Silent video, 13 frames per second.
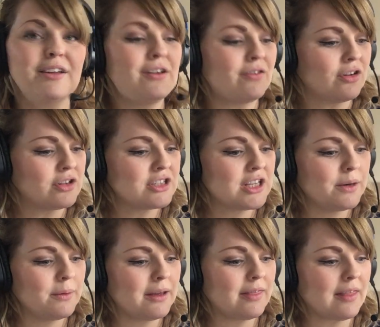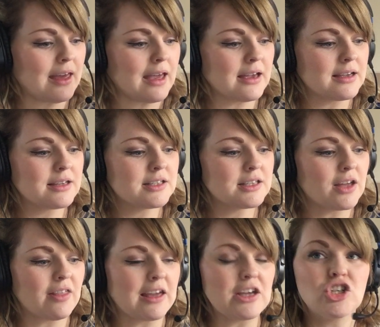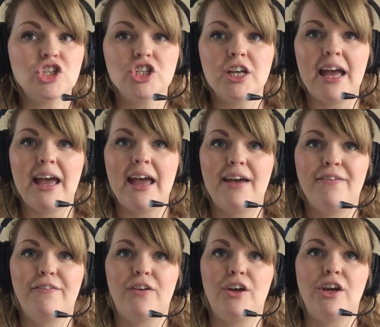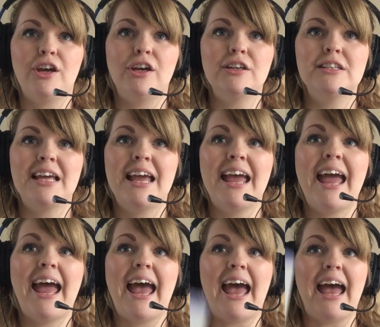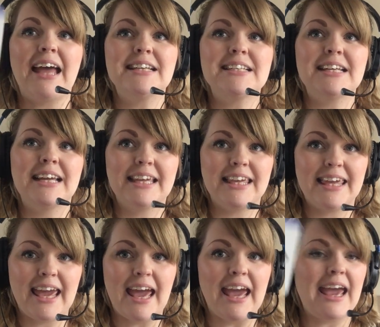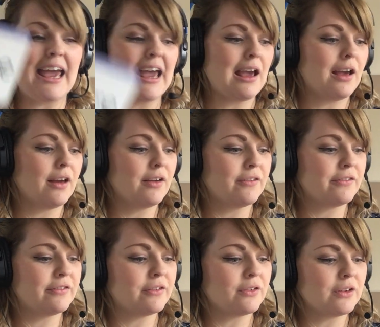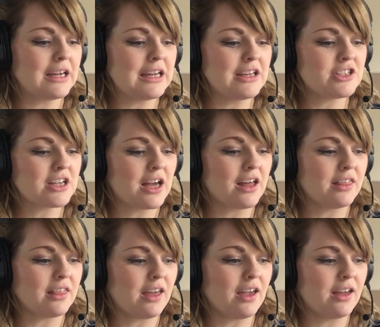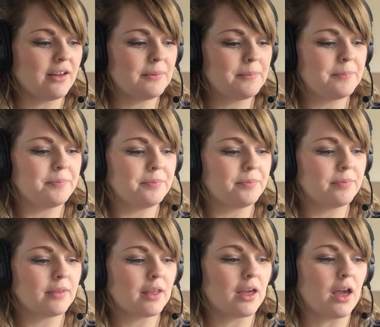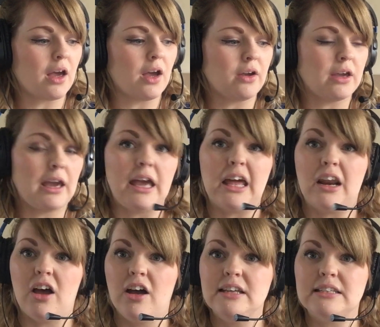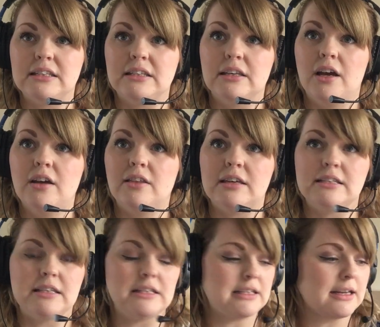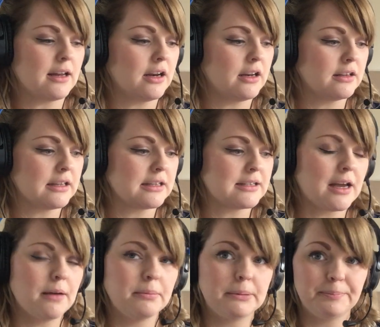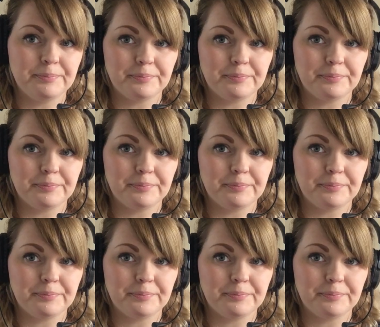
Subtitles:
You've got 2 in there. So they share food and care for each other. Okay, and I didn't know this until I looked this up.